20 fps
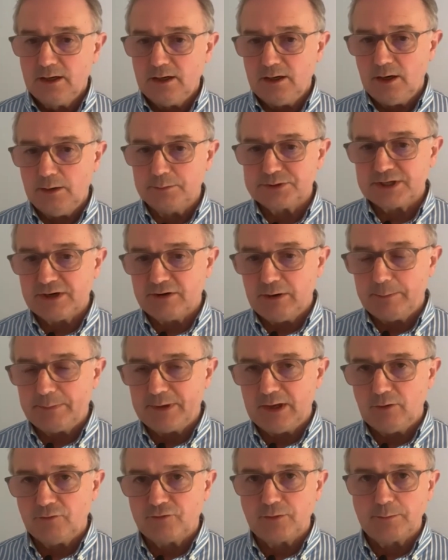I'm Terry
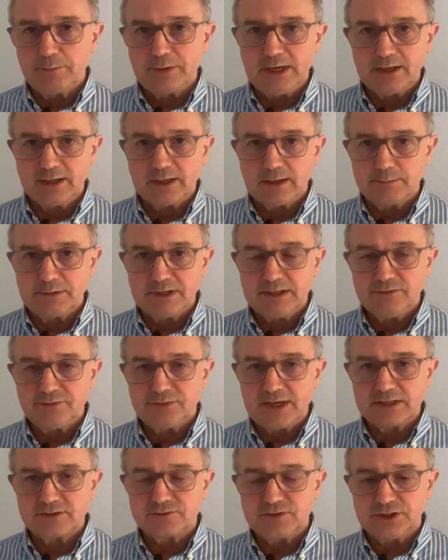Bell from Bell & Company.
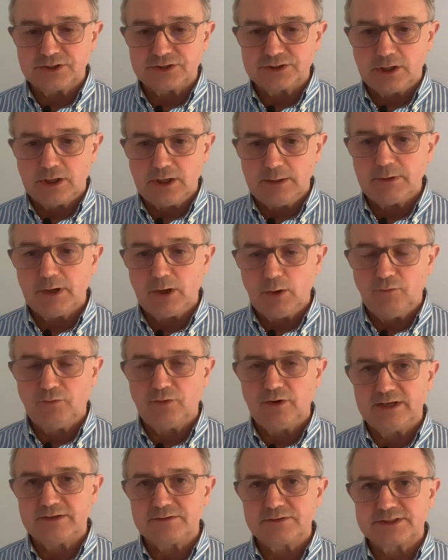Thanks for your time.
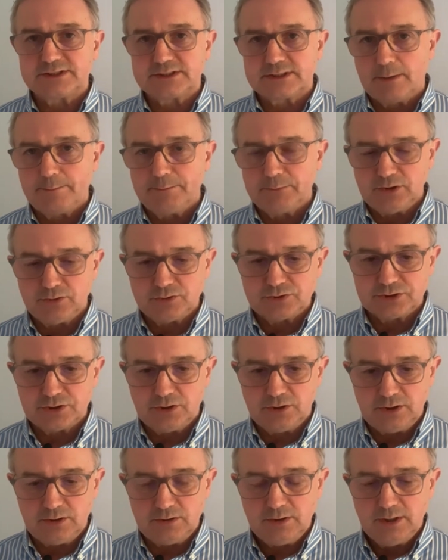Hopefully it's some use
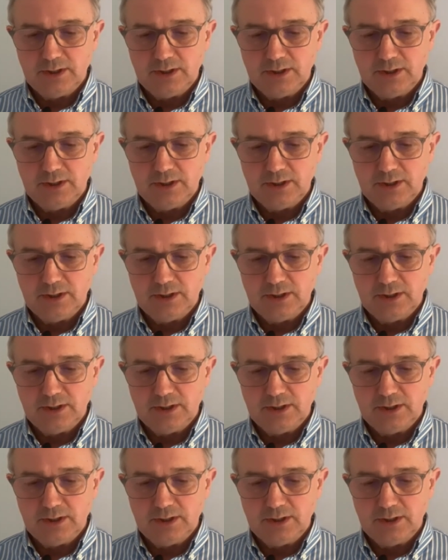to you.